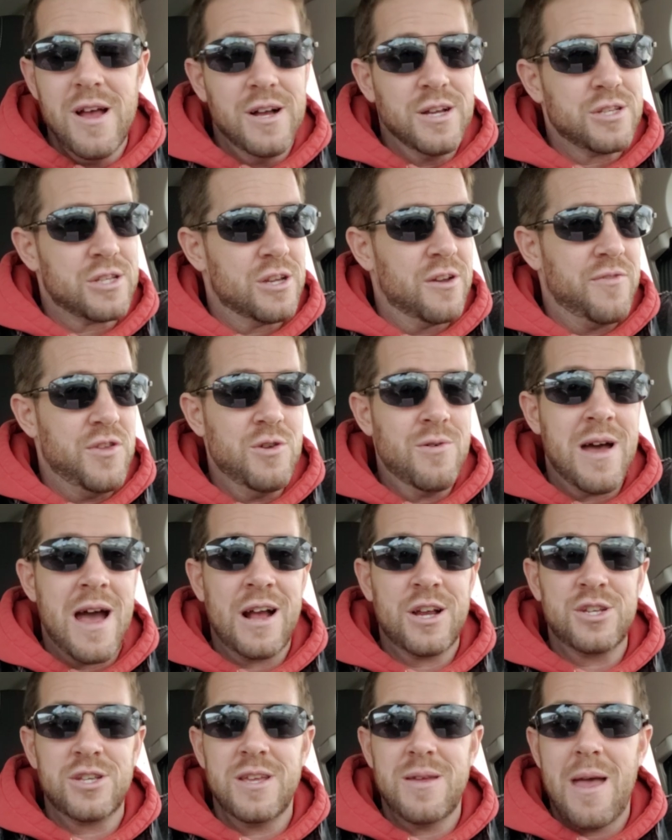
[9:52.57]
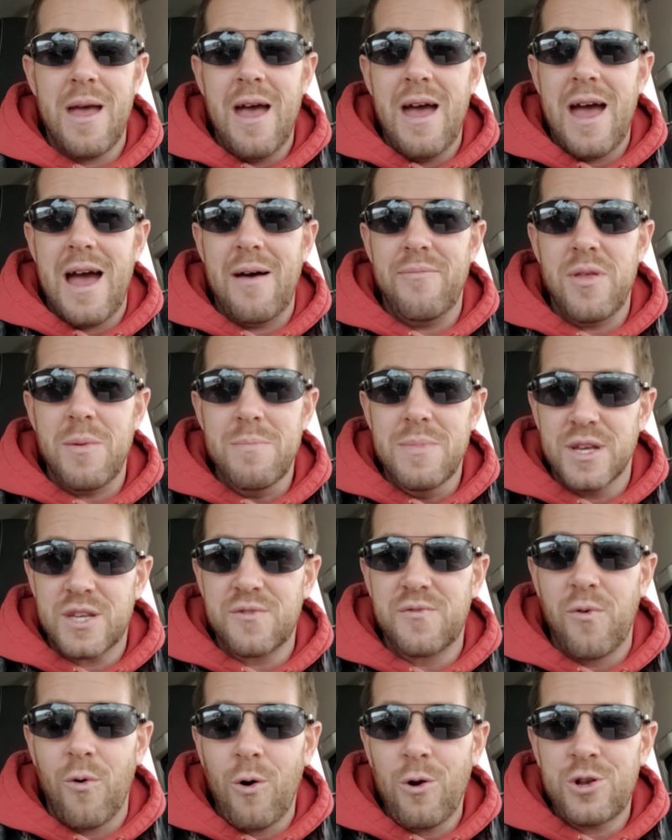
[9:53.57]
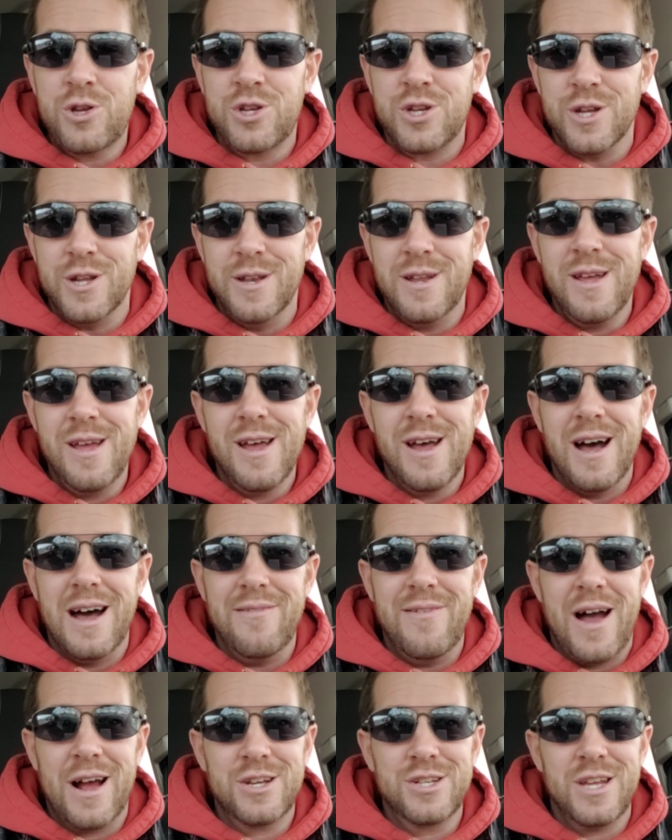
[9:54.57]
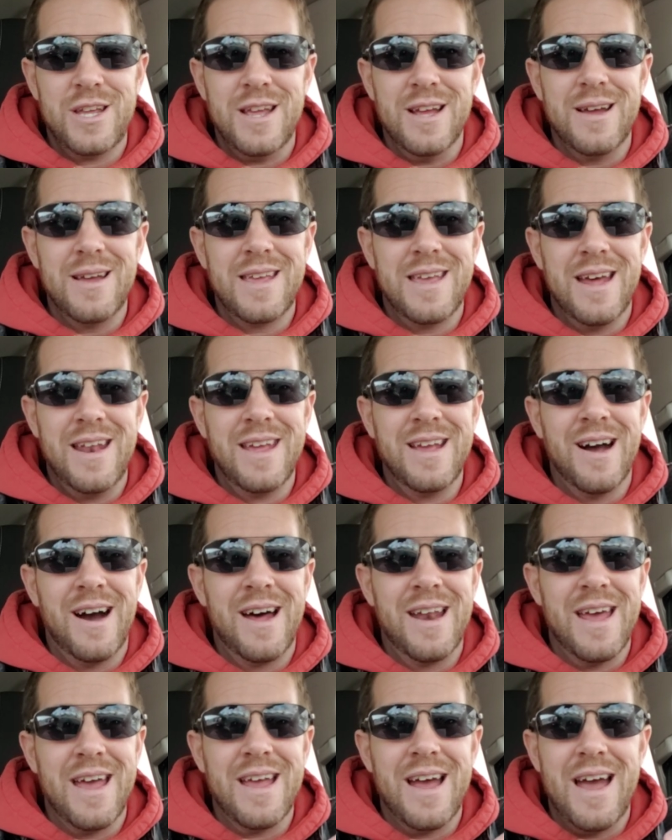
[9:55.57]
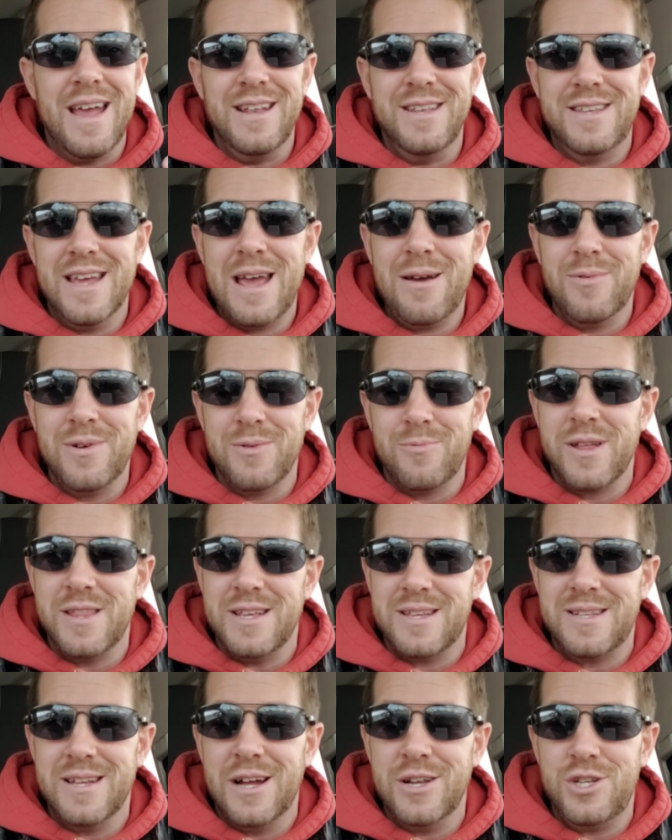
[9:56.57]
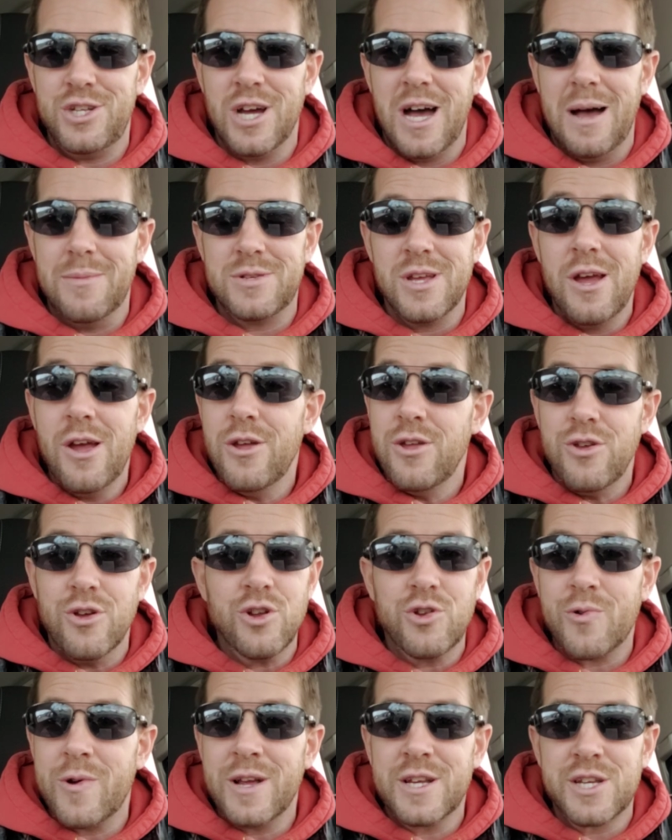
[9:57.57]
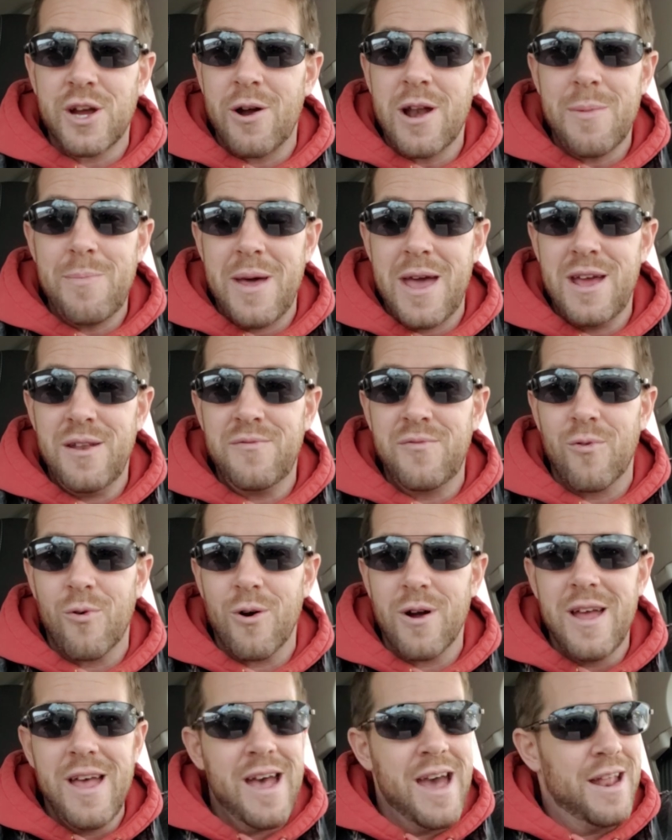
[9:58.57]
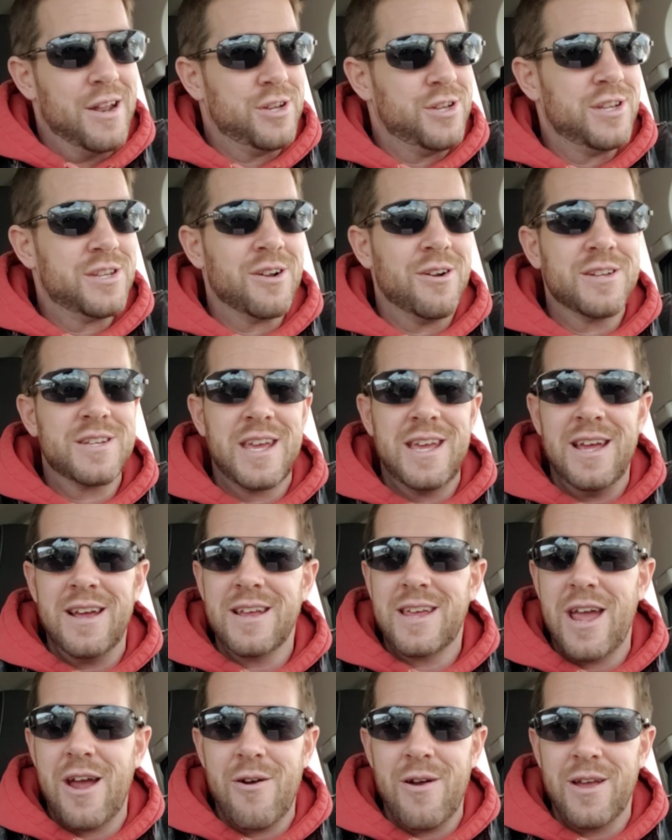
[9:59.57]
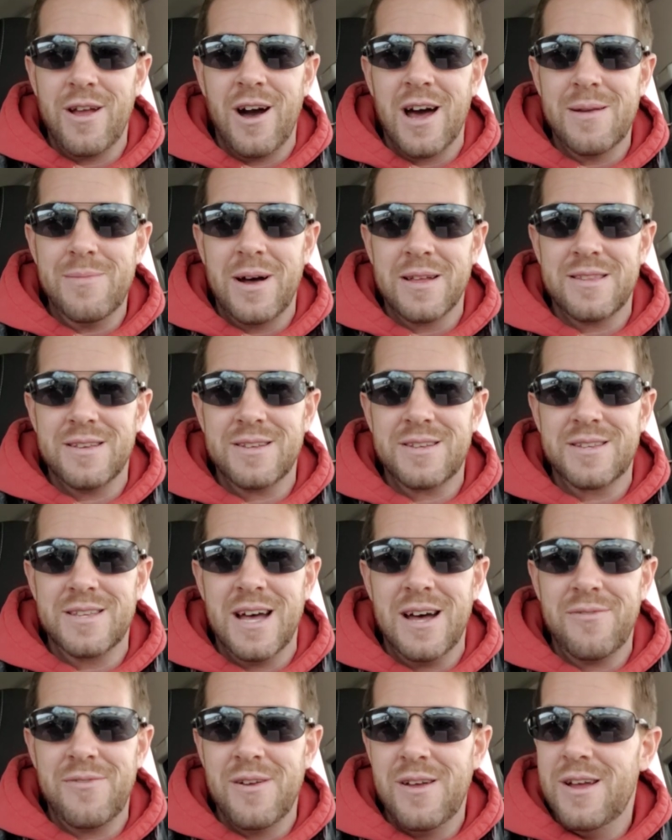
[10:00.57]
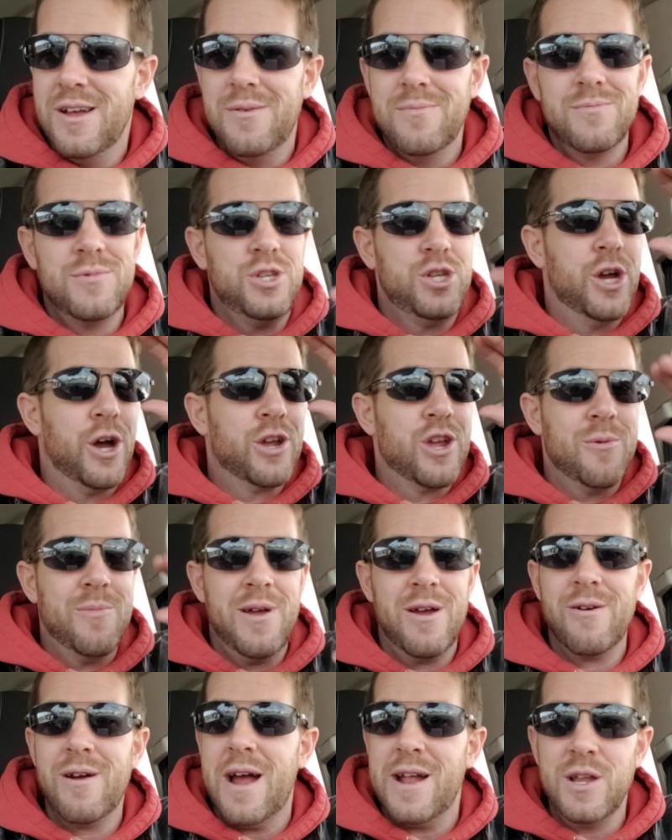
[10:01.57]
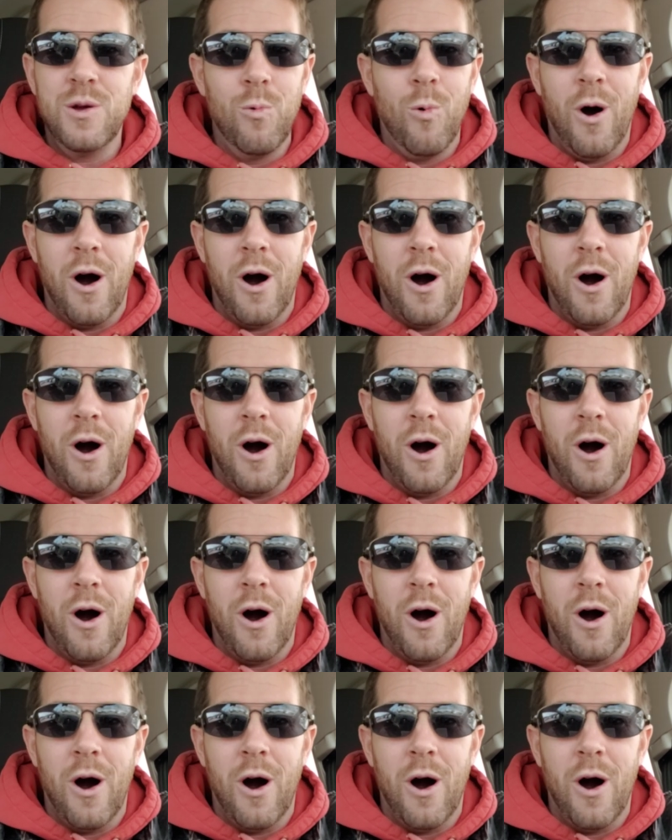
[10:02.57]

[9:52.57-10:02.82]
So if you actually had the misfortune of actually getting on a date with one of these nut jobs, your drink's already paid for. And if she starts carrying on about this stuff, chug your beer and you